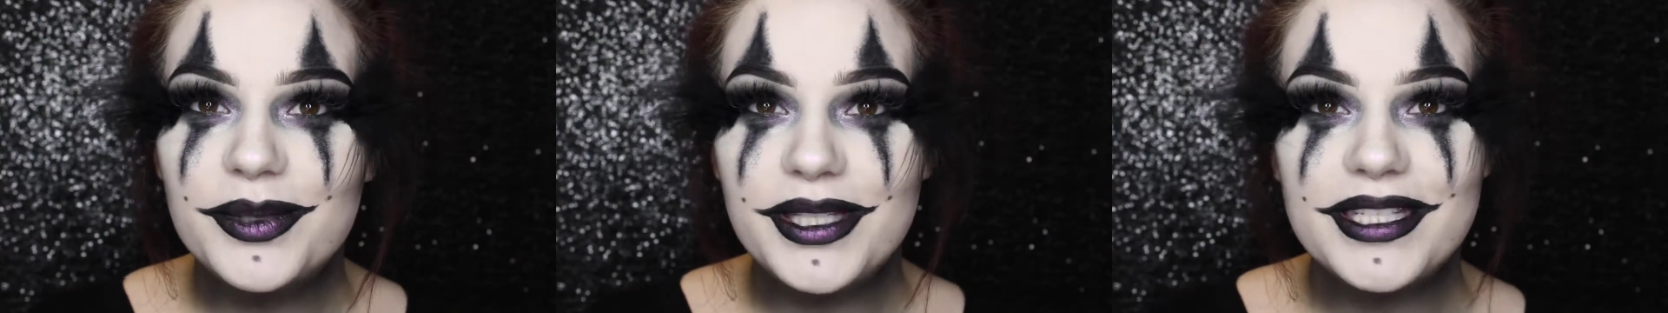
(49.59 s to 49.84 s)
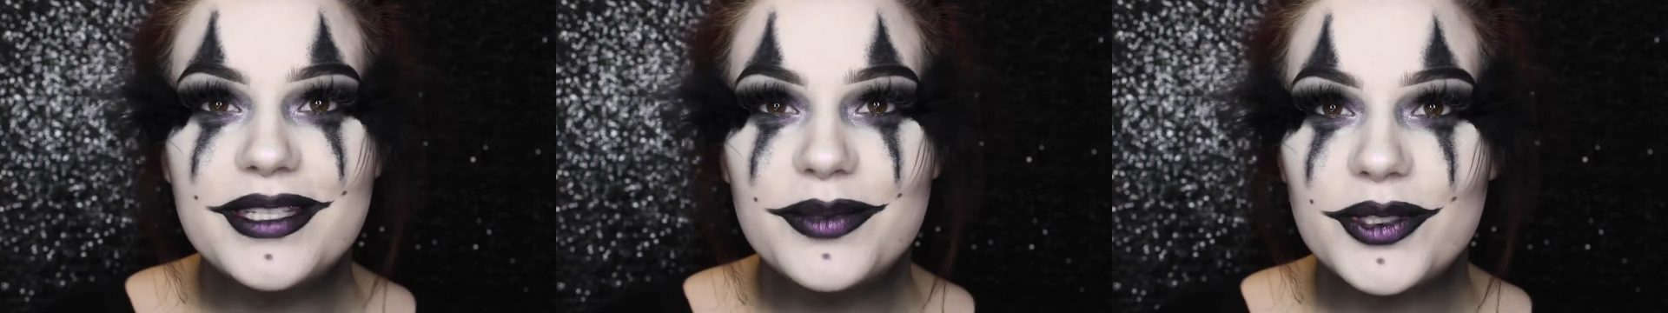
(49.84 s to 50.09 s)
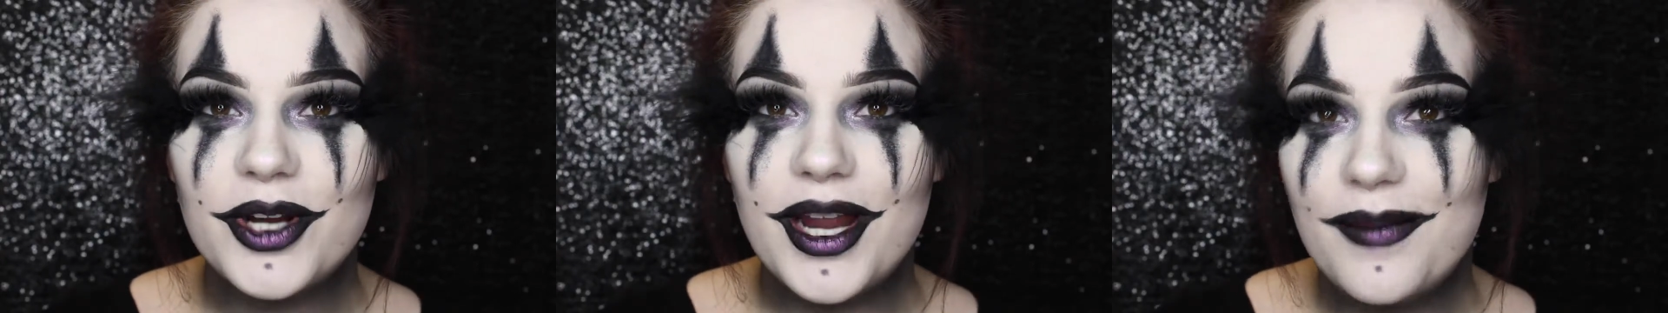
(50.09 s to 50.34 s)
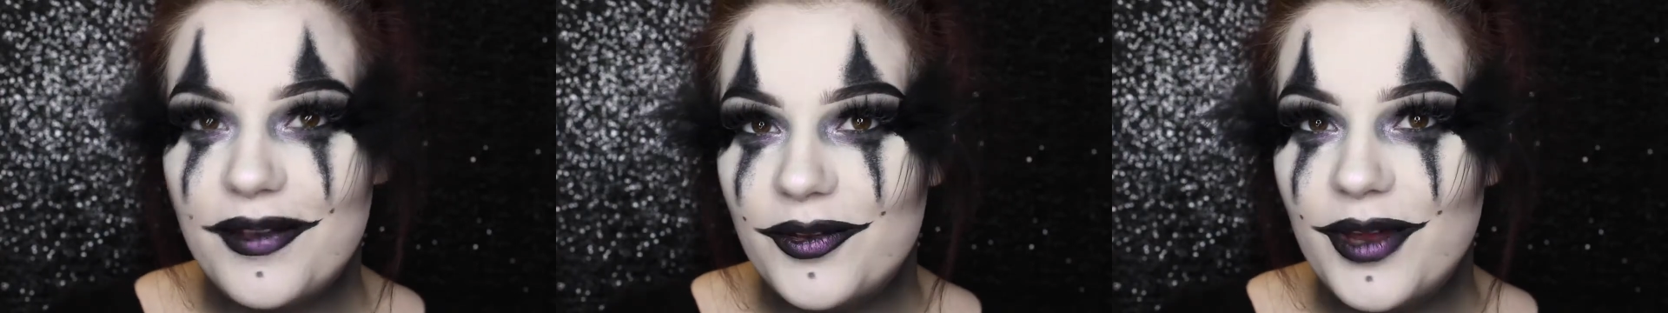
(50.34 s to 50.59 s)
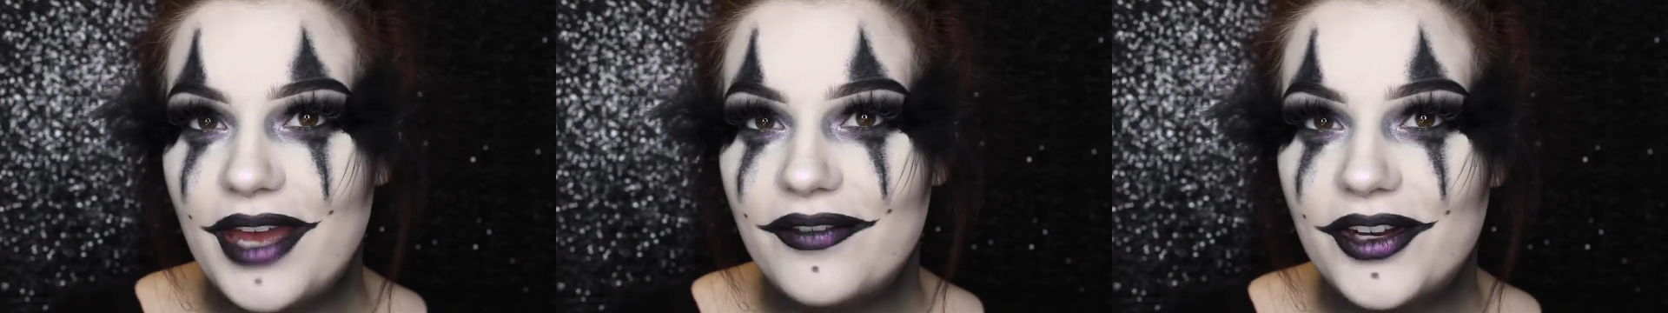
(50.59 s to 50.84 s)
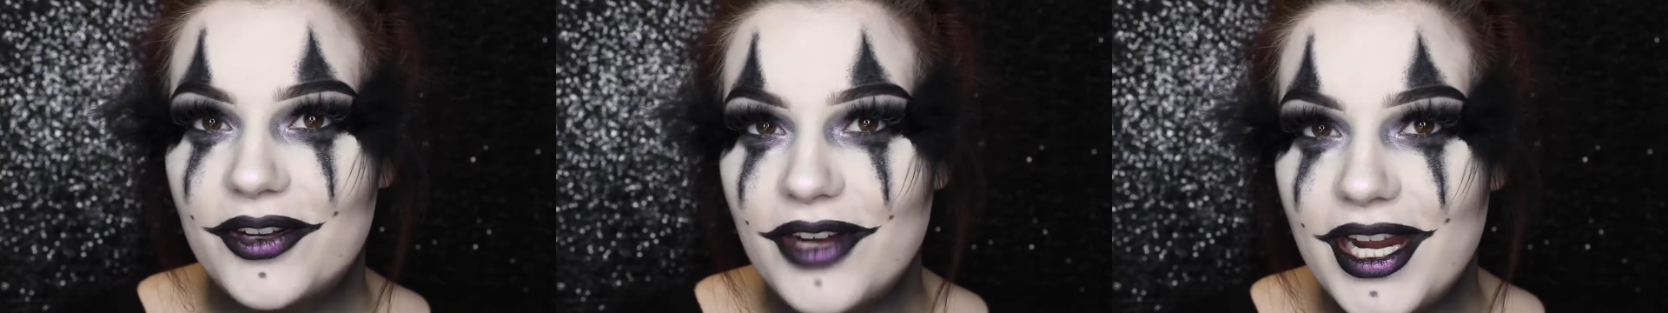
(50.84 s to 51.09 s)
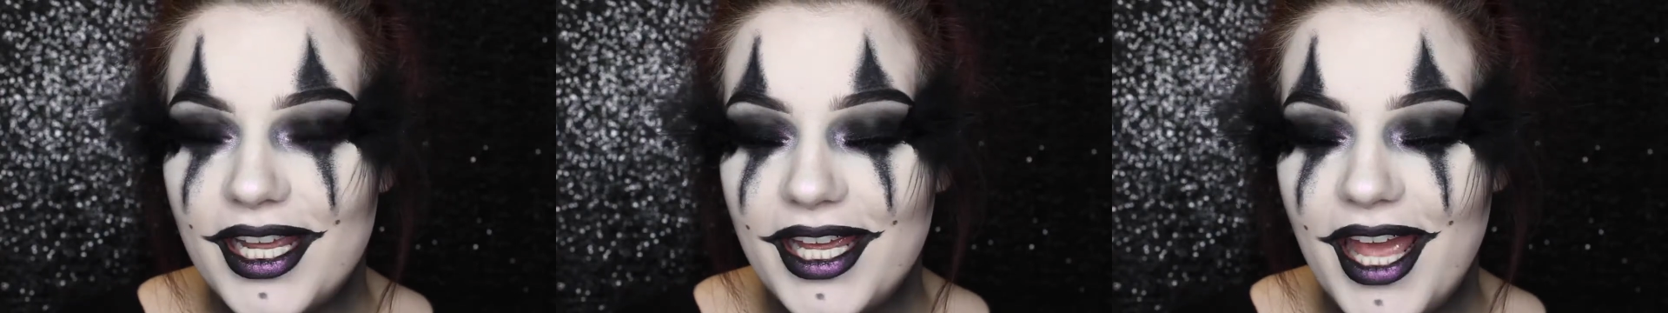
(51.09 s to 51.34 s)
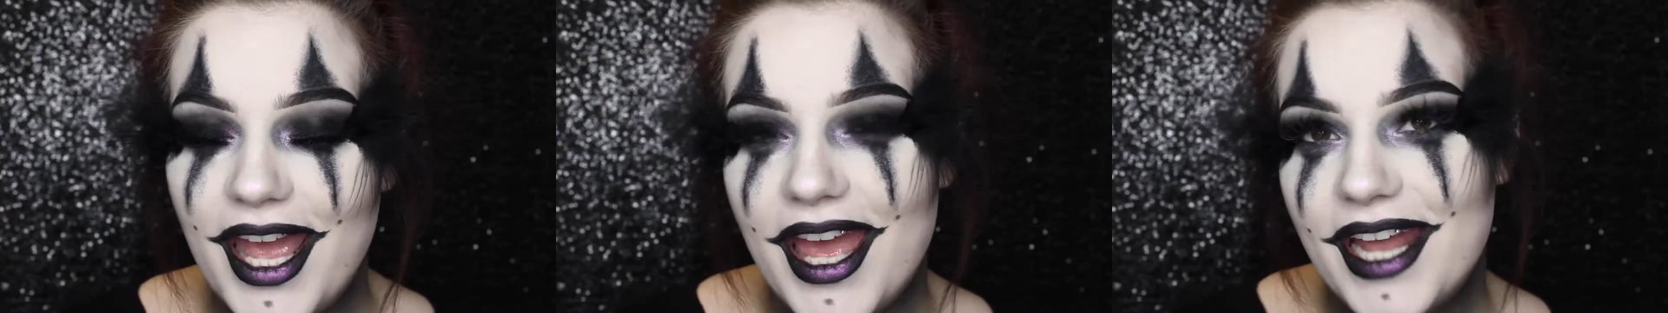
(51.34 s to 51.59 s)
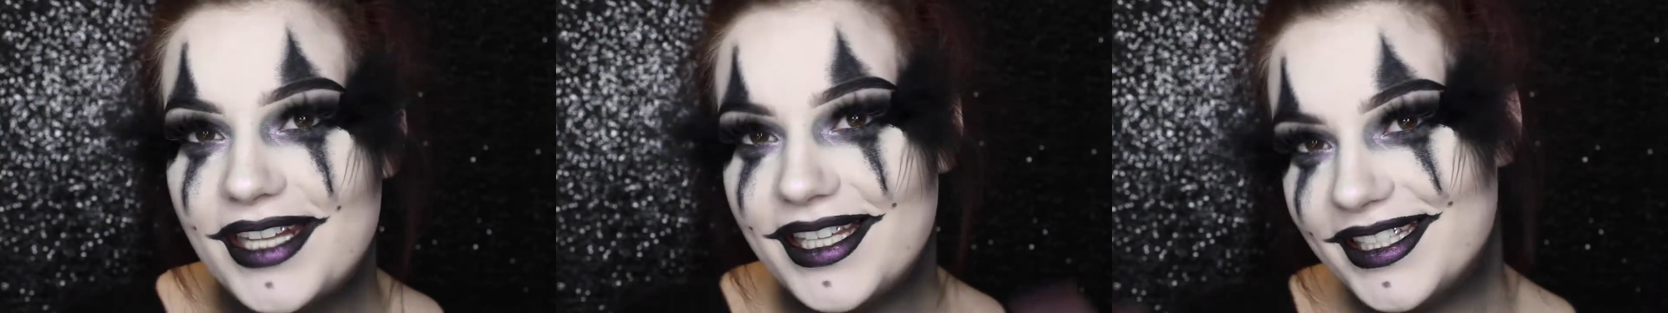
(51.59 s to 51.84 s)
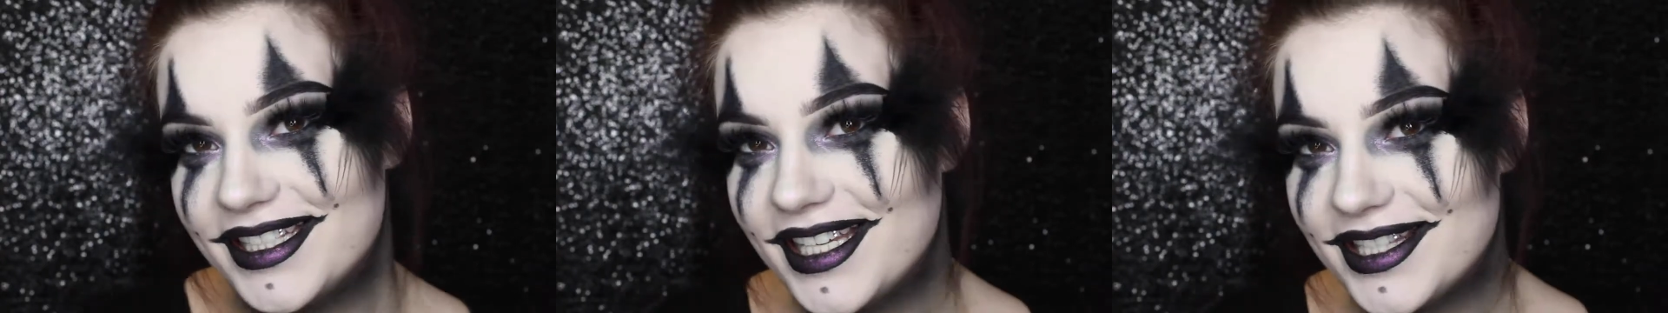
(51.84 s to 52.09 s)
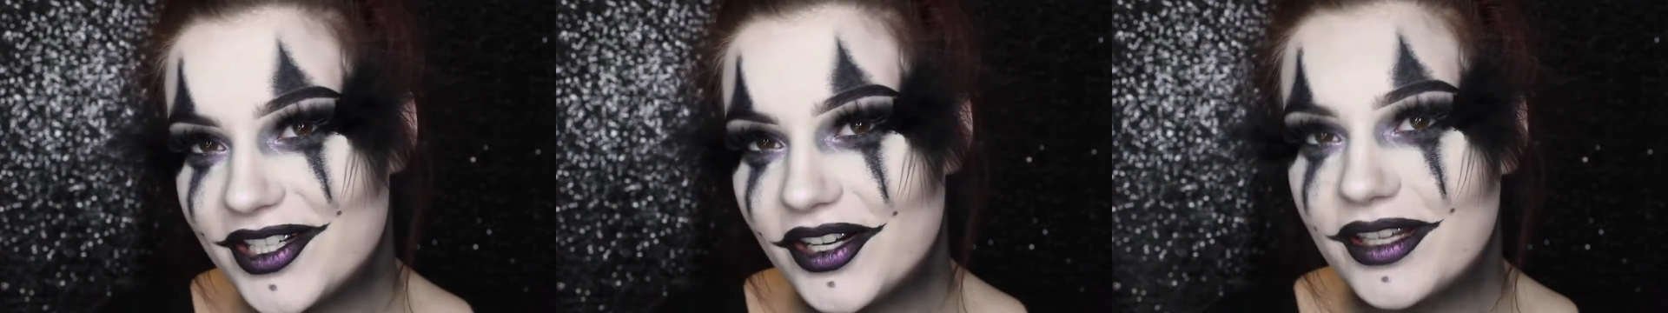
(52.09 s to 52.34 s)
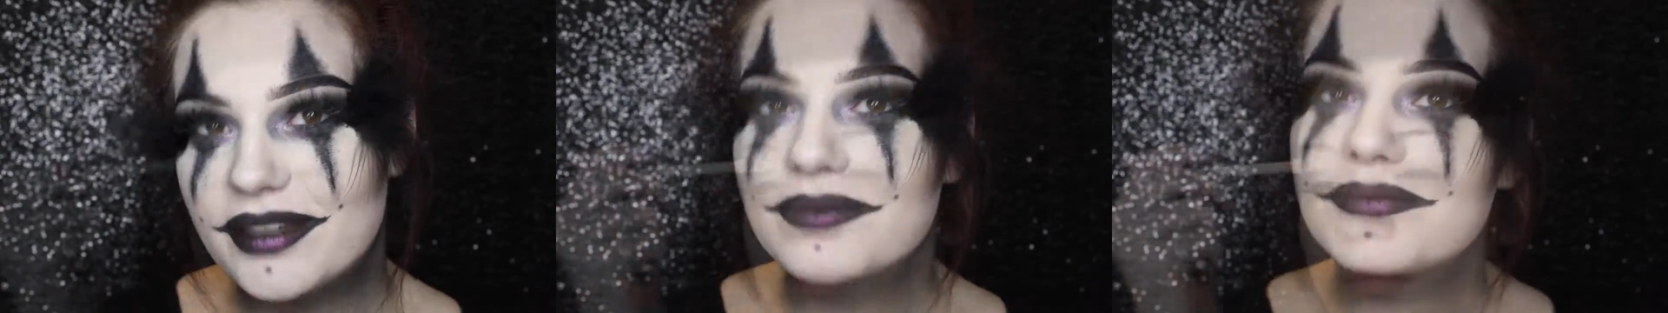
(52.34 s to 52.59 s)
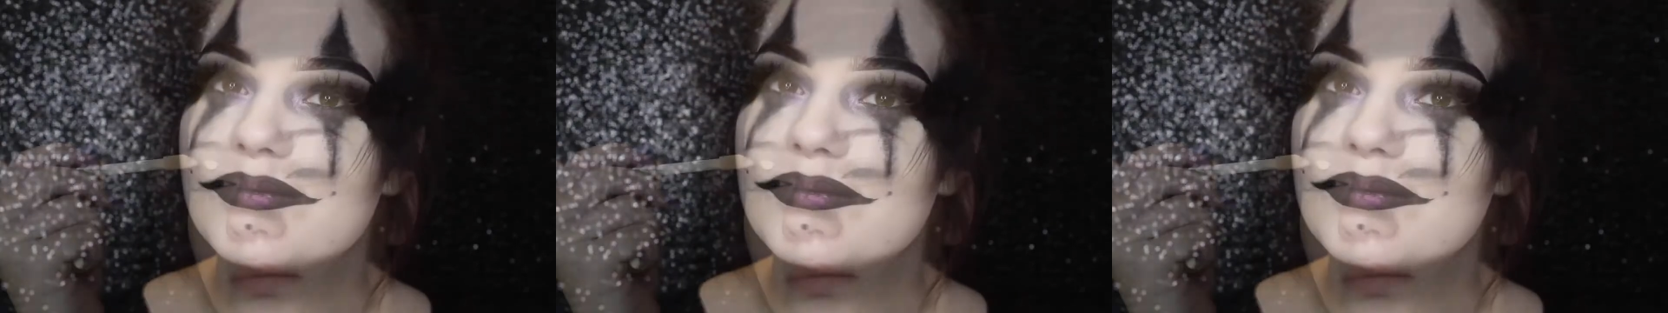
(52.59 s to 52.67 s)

Please subscribe if you haven't already, and let's get started.